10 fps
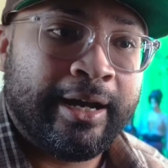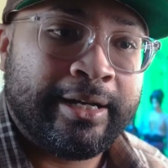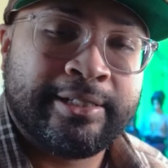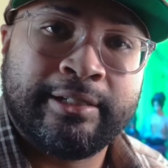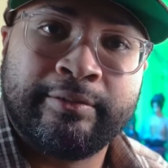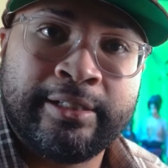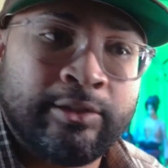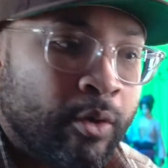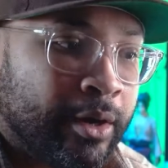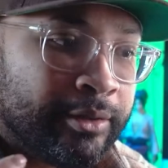series,
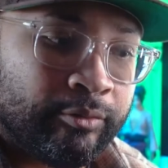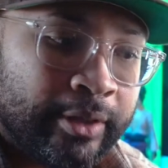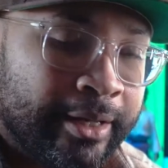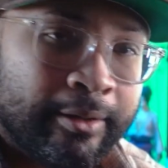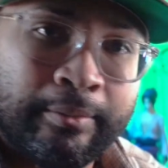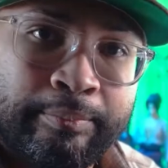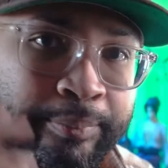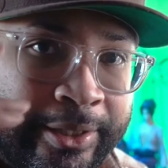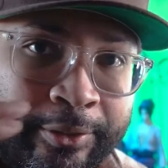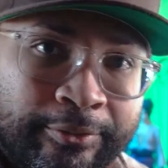walking around,
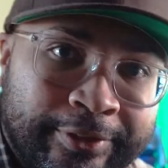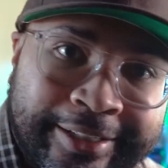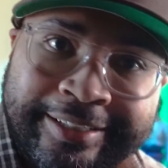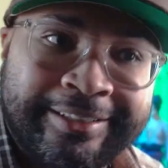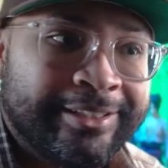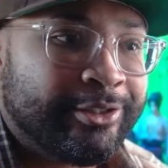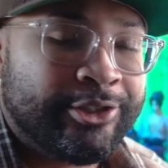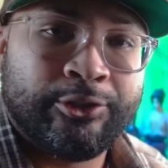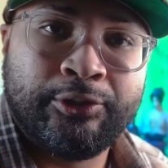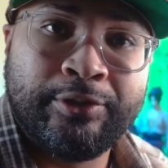POV,
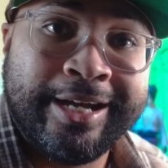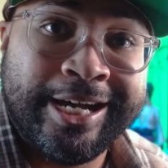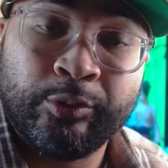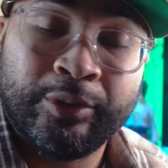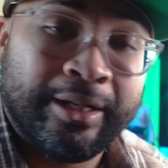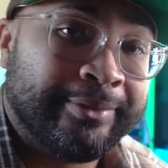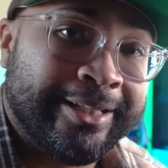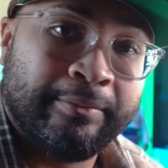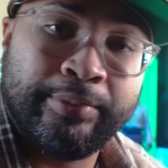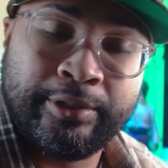showing you guys what I'm
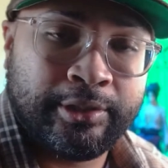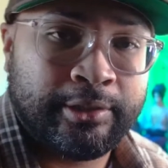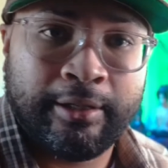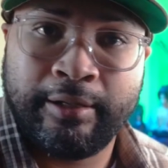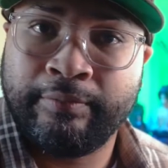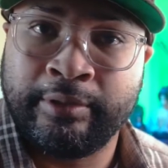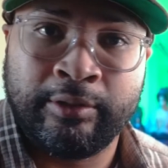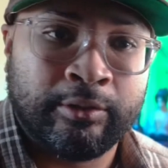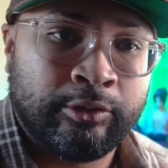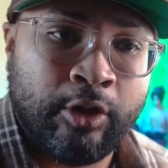taking pictures of,
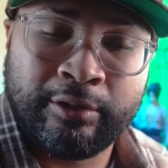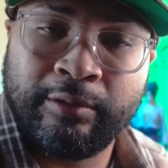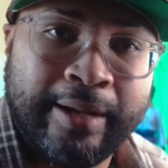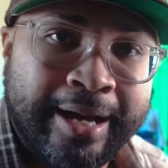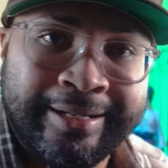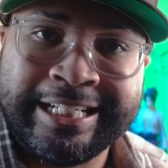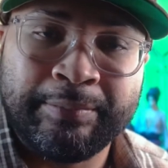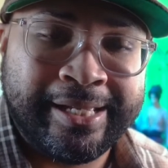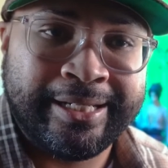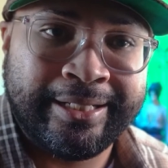talking about it,
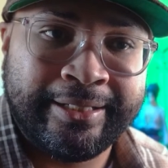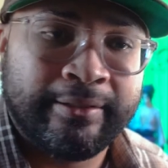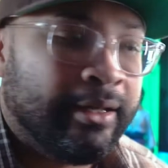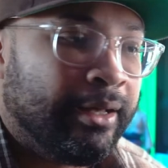explaining it.